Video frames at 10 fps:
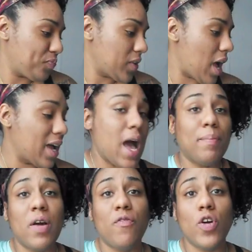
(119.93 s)
I got
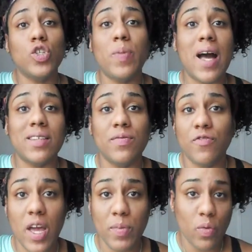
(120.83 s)
my first box in
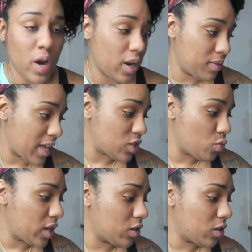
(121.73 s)
February. That's when